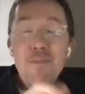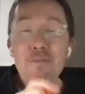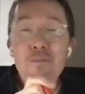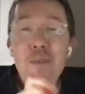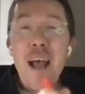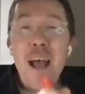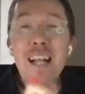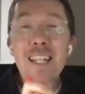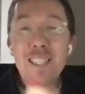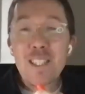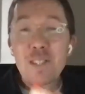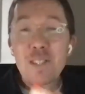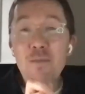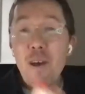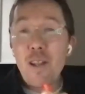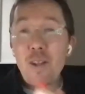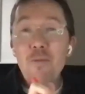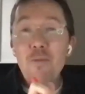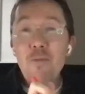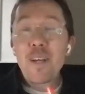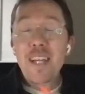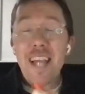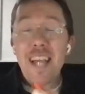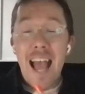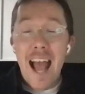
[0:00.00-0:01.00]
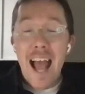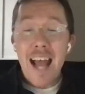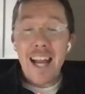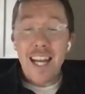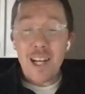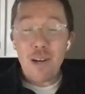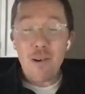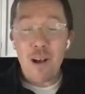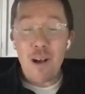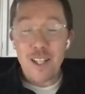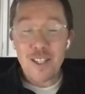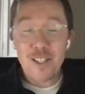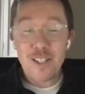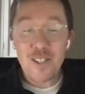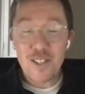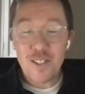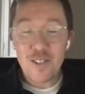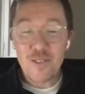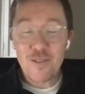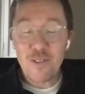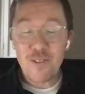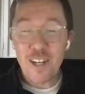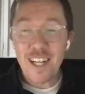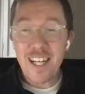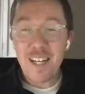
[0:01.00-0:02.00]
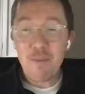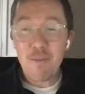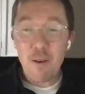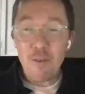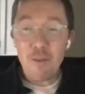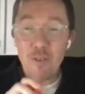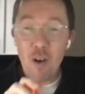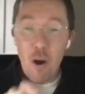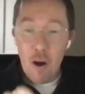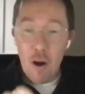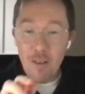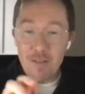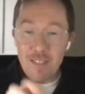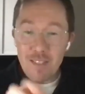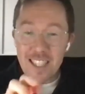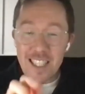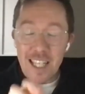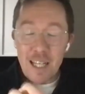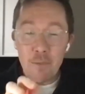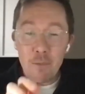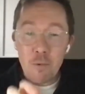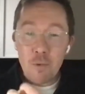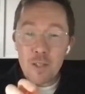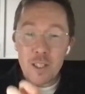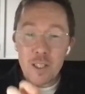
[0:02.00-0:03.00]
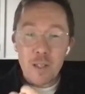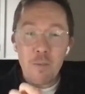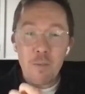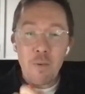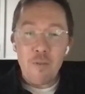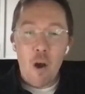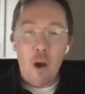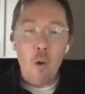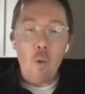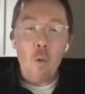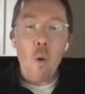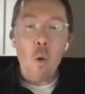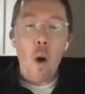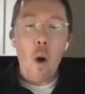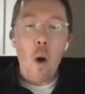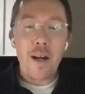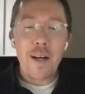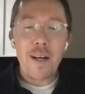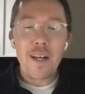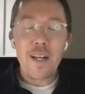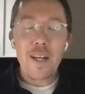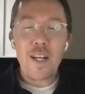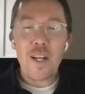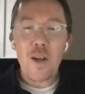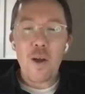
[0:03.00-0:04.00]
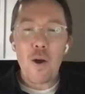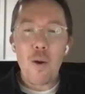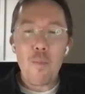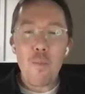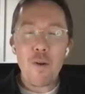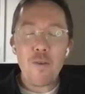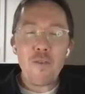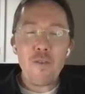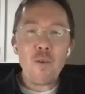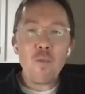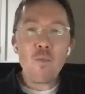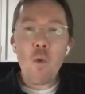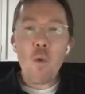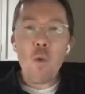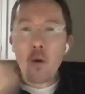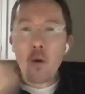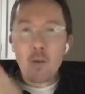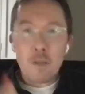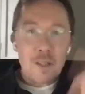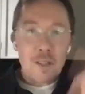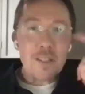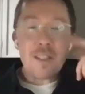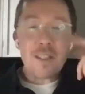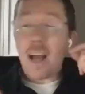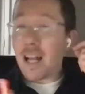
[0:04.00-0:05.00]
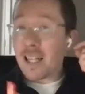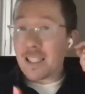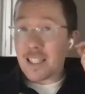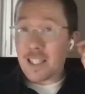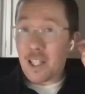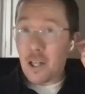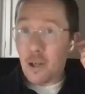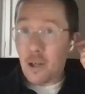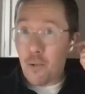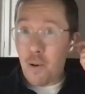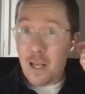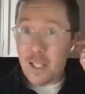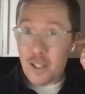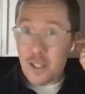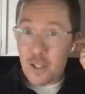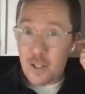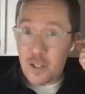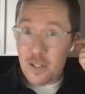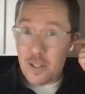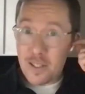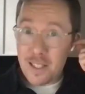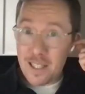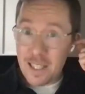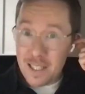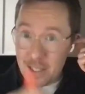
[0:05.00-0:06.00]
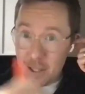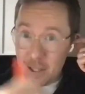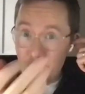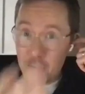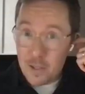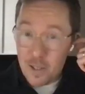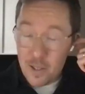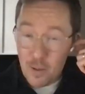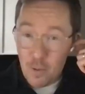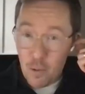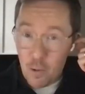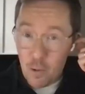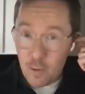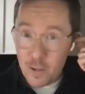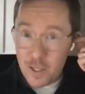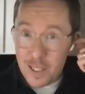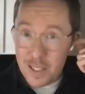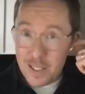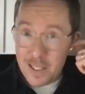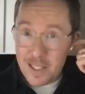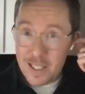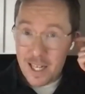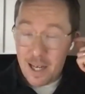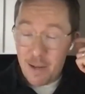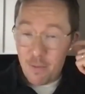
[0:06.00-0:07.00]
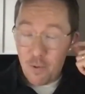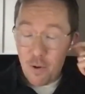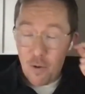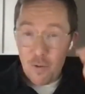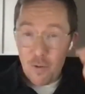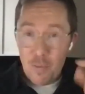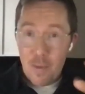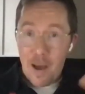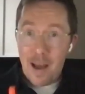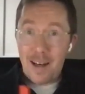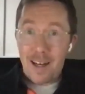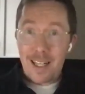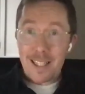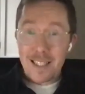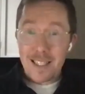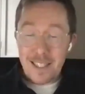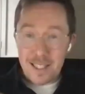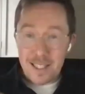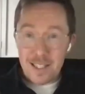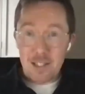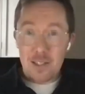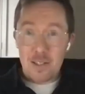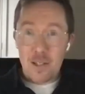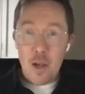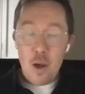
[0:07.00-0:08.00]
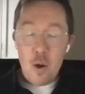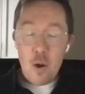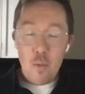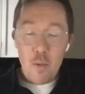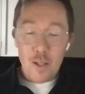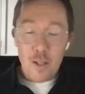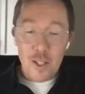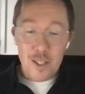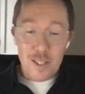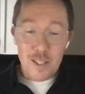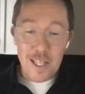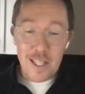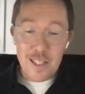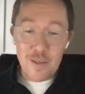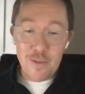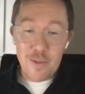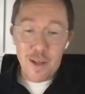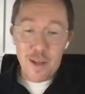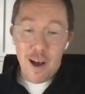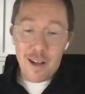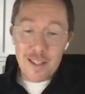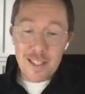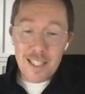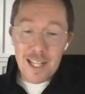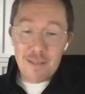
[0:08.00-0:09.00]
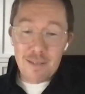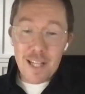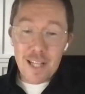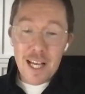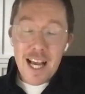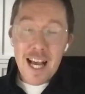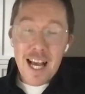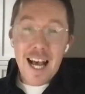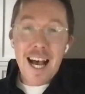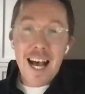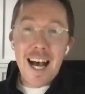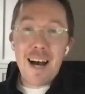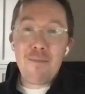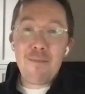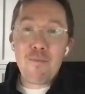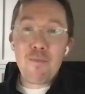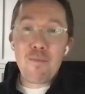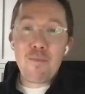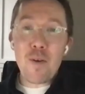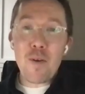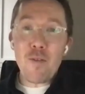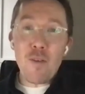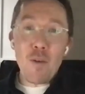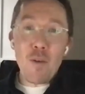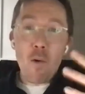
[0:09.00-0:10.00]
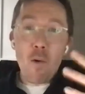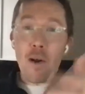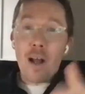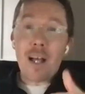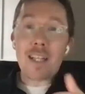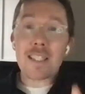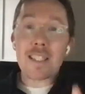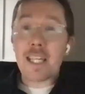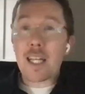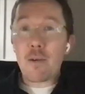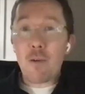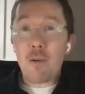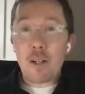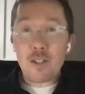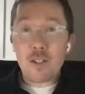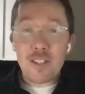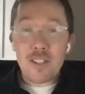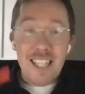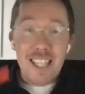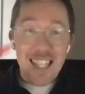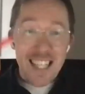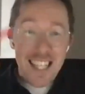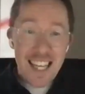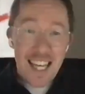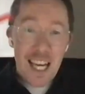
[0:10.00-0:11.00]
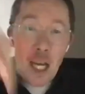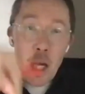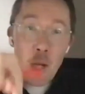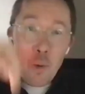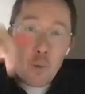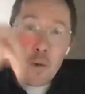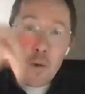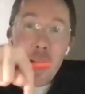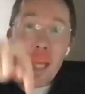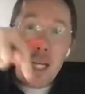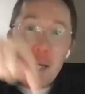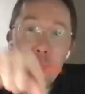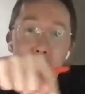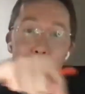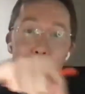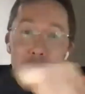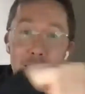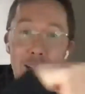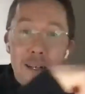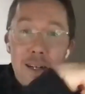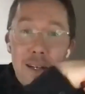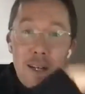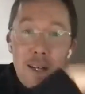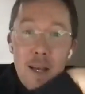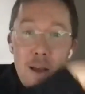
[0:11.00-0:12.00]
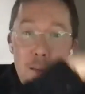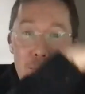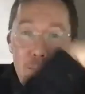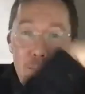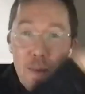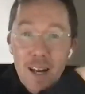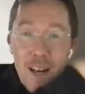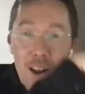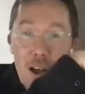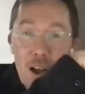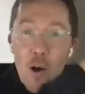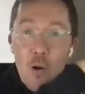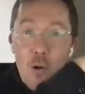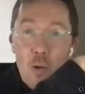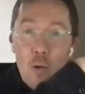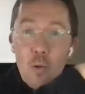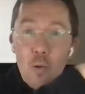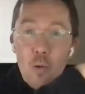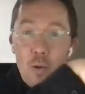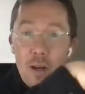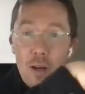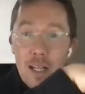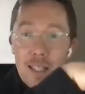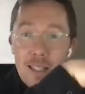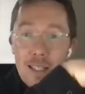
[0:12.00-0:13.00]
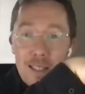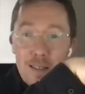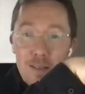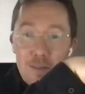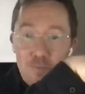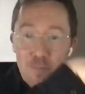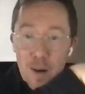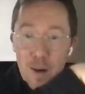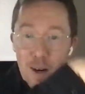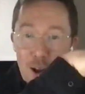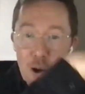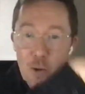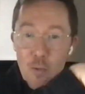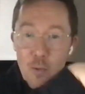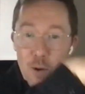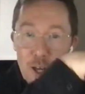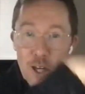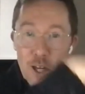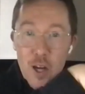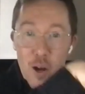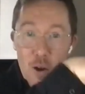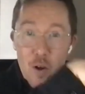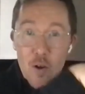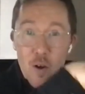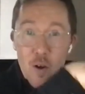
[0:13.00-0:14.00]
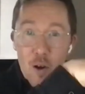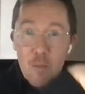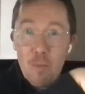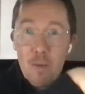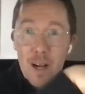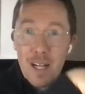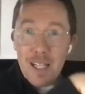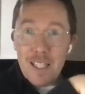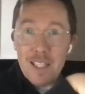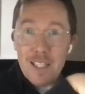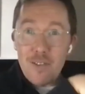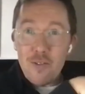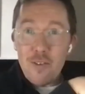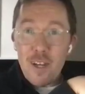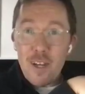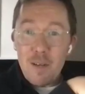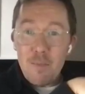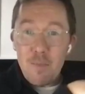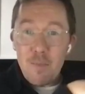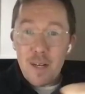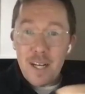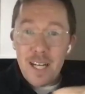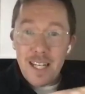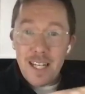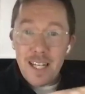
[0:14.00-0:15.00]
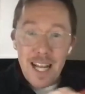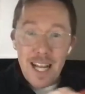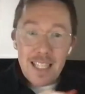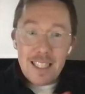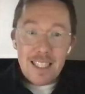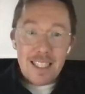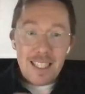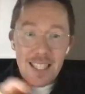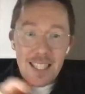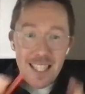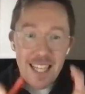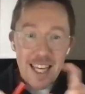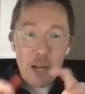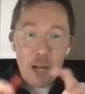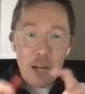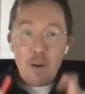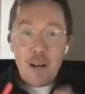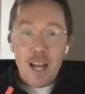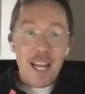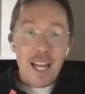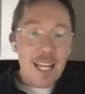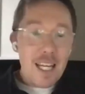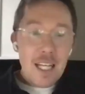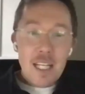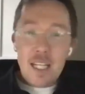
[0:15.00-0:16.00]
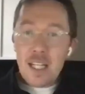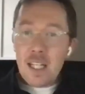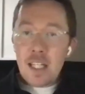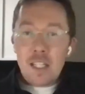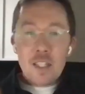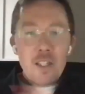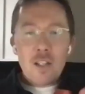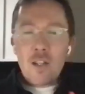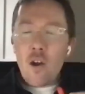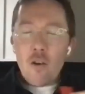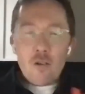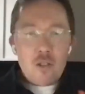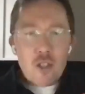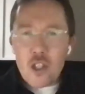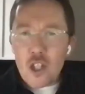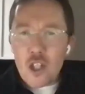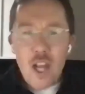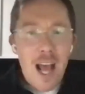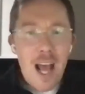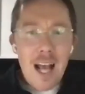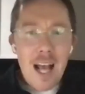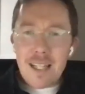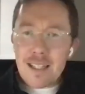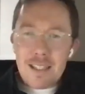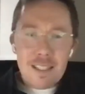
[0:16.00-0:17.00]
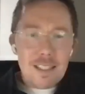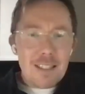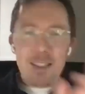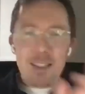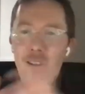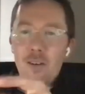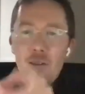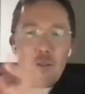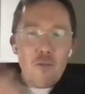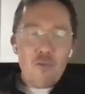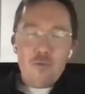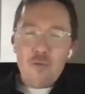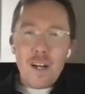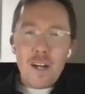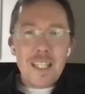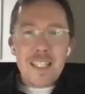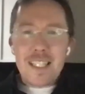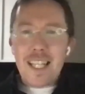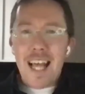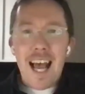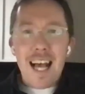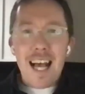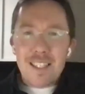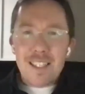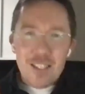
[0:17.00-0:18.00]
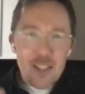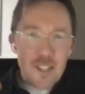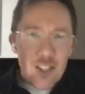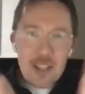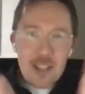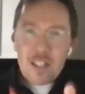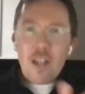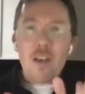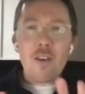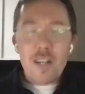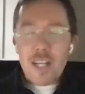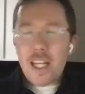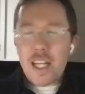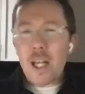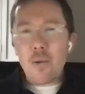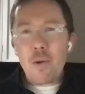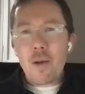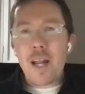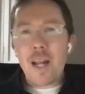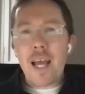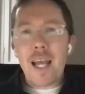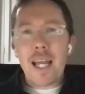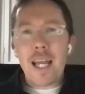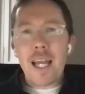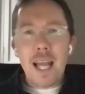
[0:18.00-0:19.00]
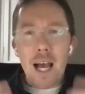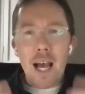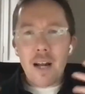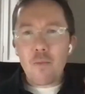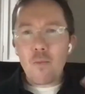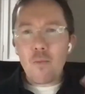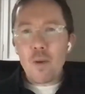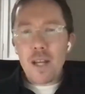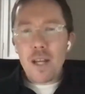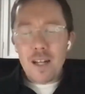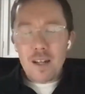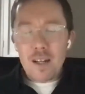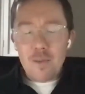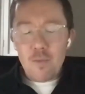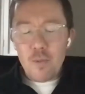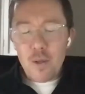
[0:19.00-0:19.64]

It depends whether we get any questions, really. We've got one here, but if you want to ask a question, this goes to the audience now, not the panelists, because we're just going to do that ourselves. But if you want to ask any questions, there's a Q&A button below. It's below here on my screen, but it's Q&A, not chat, not raise hand, just go to Q&A and